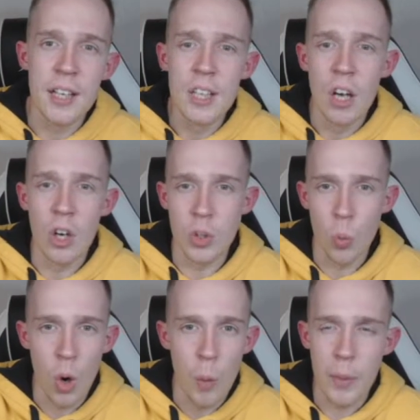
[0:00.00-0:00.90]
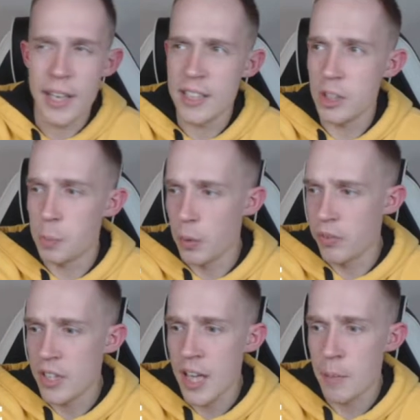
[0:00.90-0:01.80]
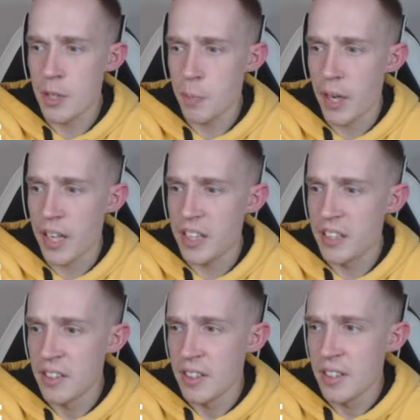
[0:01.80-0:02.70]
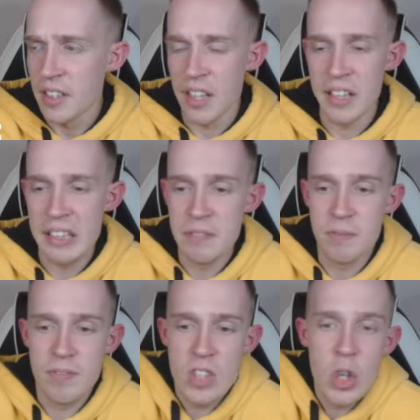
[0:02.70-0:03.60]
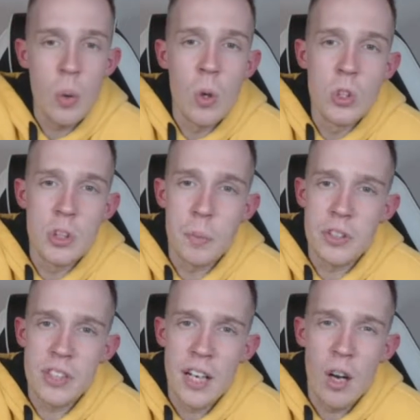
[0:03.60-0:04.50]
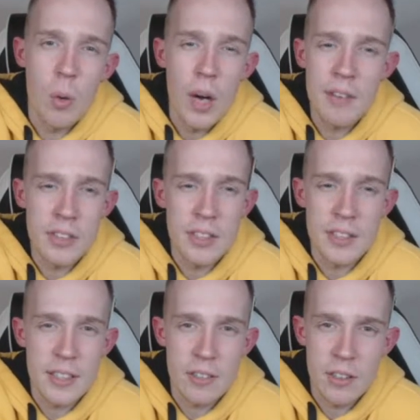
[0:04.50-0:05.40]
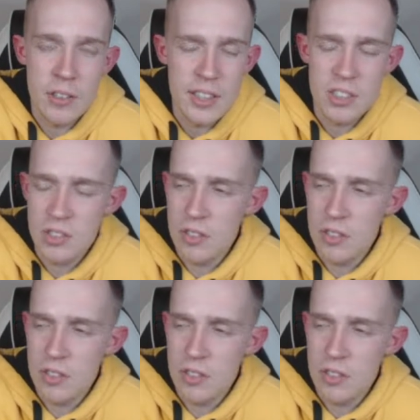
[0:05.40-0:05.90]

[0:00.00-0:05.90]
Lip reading: or the Wall Breakers buff the damage by like 200% or whatever they did, or it's